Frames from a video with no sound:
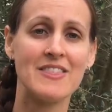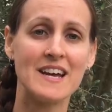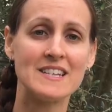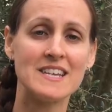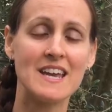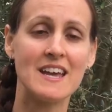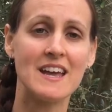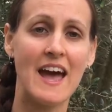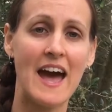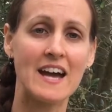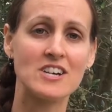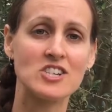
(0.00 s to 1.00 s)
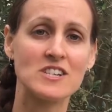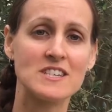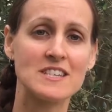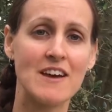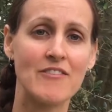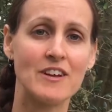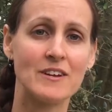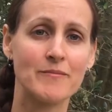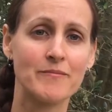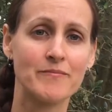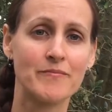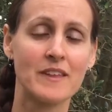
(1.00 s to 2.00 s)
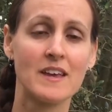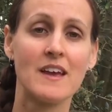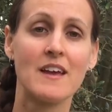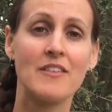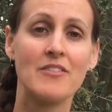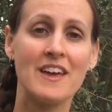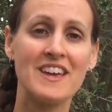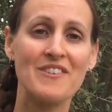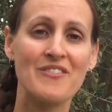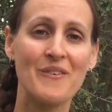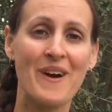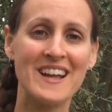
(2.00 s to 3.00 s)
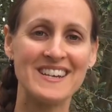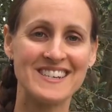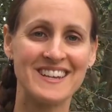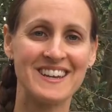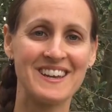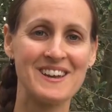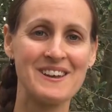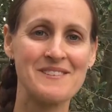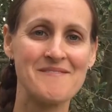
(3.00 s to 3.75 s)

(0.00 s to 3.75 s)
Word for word: that's it. Action seven. Thank you for watching.